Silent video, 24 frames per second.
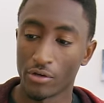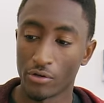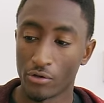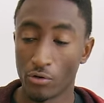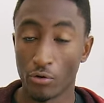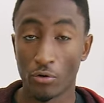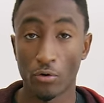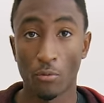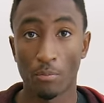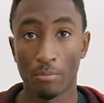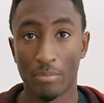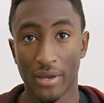
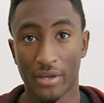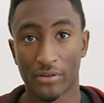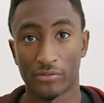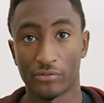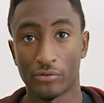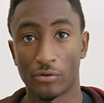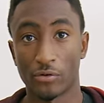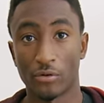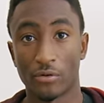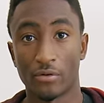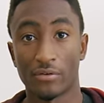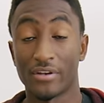Google
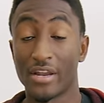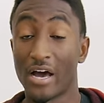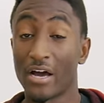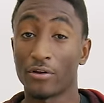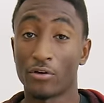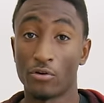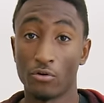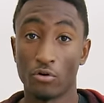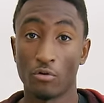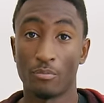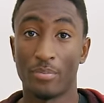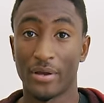Pixel.
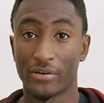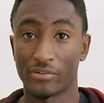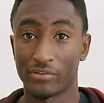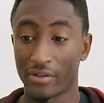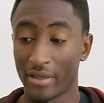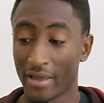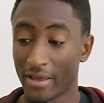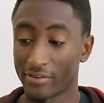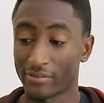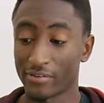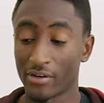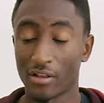Not Google
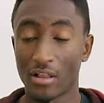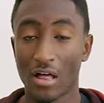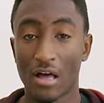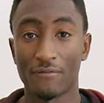Pixel XL,